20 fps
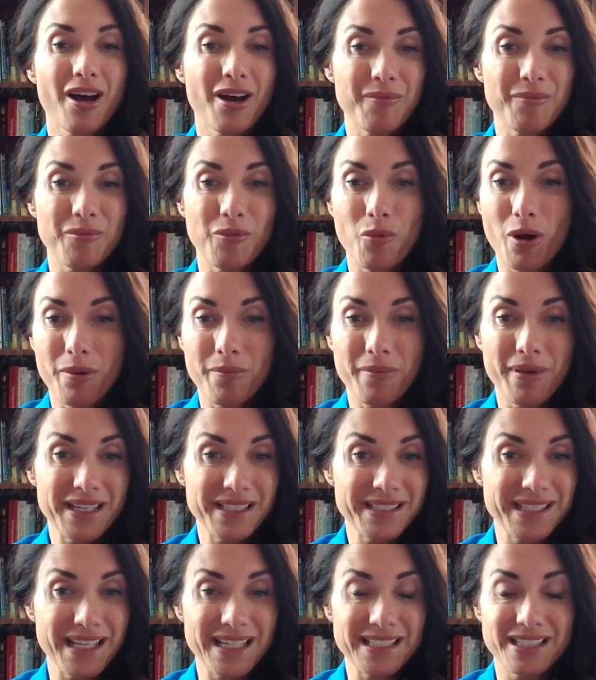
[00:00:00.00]
what makes
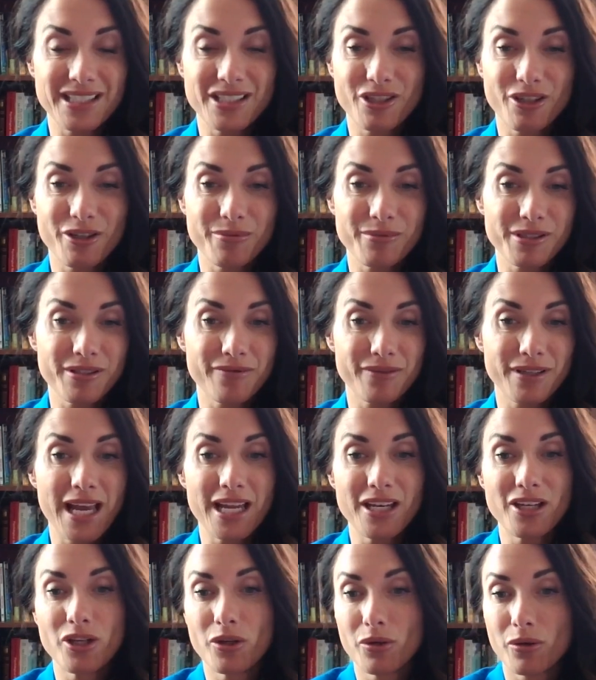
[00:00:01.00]
sense in terms of can
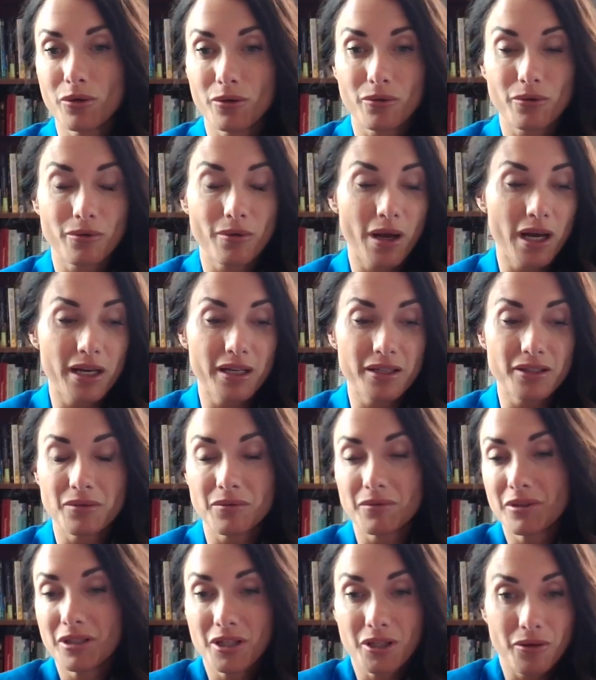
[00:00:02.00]
you
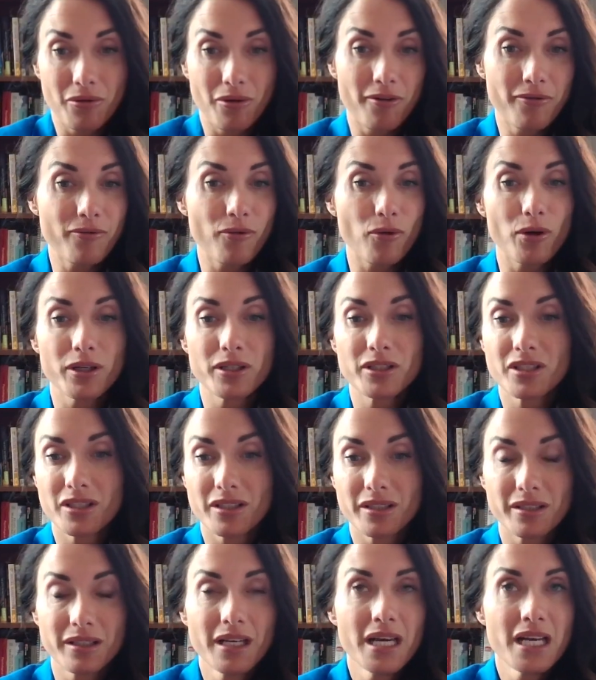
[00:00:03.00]
afford
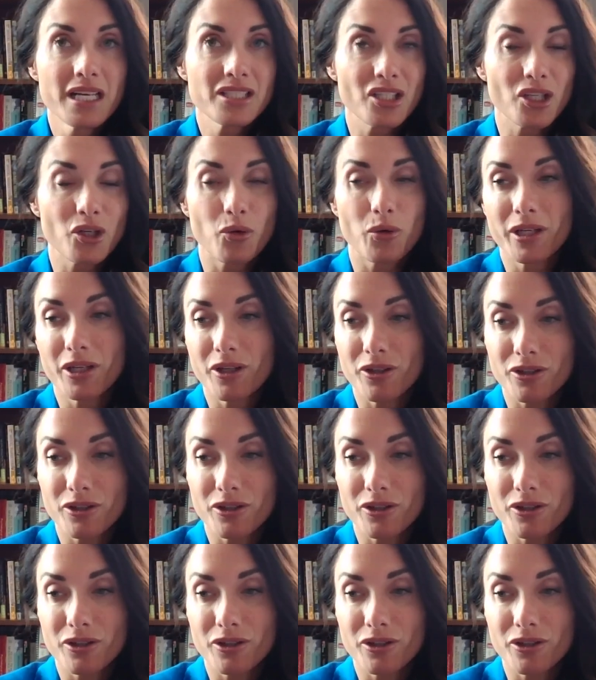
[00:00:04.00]
to quit your